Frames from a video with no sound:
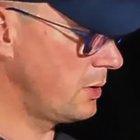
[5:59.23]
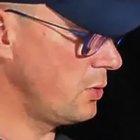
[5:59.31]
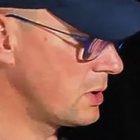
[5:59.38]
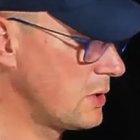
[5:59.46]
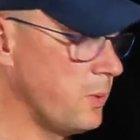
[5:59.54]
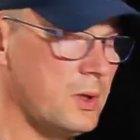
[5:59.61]

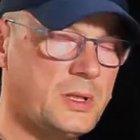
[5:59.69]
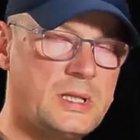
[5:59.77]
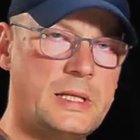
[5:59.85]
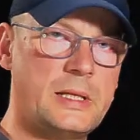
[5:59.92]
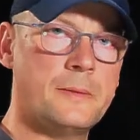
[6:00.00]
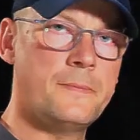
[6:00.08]
good
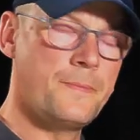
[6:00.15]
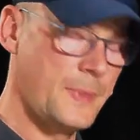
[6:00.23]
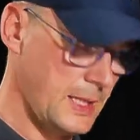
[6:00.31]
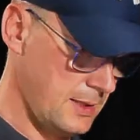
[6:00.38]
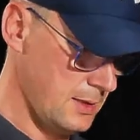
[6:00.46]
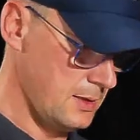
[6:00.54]
quality.
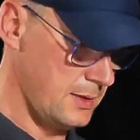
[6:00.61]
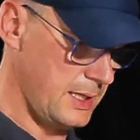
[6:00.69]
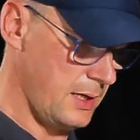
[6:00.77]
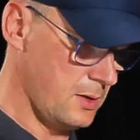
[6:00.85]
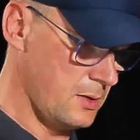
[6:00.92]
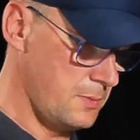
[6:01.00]

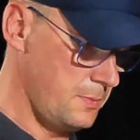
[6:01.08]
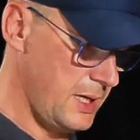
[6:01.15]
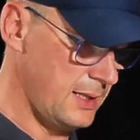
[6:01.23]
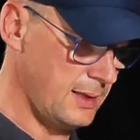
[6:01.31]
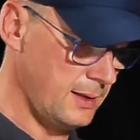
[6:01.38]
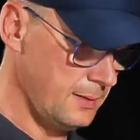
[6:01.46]
They are
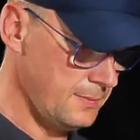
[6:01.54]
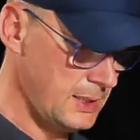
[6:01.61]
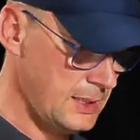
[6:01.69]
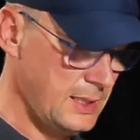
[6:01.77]
metal,